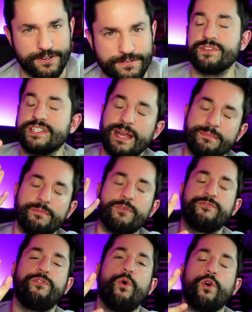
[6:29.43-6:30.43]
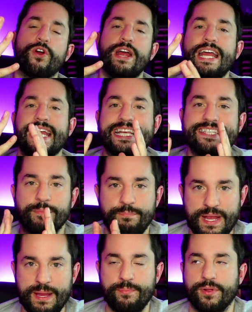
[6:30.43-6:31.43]
Now for step number four is the
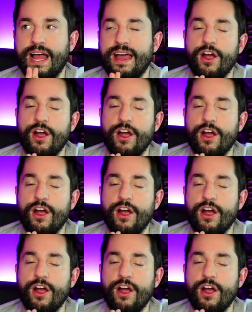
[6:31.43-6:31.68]
people.